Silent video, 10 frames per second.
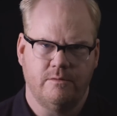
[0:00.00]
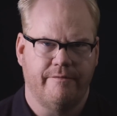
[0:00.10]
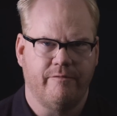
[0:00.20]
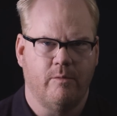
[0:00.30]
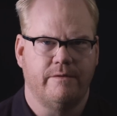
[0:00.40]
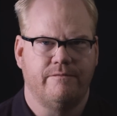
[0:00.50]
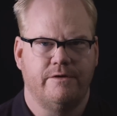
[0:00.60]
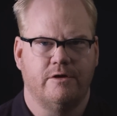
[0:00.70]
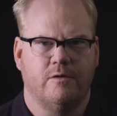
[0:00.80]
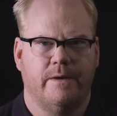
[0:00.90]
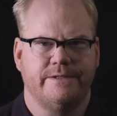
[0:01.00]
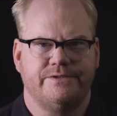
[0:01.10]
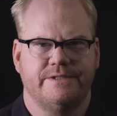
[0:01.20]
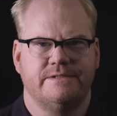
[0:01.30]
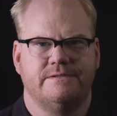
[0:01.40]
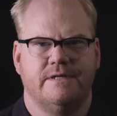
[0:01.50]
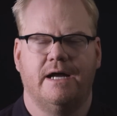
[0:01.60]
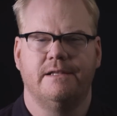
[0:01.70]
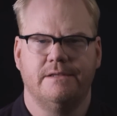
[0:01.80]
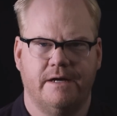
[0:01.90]
you everyone for your questions.
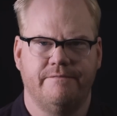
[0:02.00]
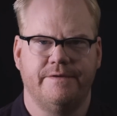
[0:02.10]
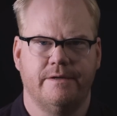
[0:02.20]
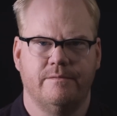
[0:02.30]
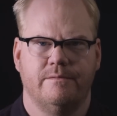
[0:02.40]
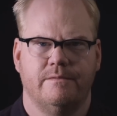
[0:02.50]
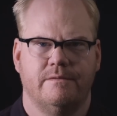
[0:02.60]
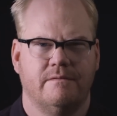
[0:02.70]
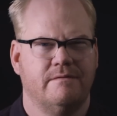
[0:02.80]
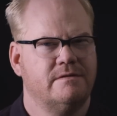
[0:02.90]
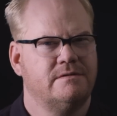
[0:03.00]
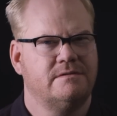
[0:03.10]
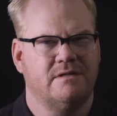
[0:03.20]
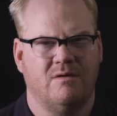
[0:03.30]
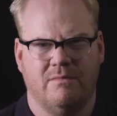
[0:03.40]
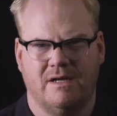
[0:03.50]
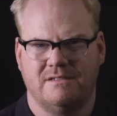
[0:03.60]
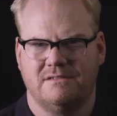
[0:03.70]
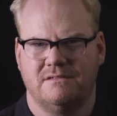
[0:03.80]
I love you so much,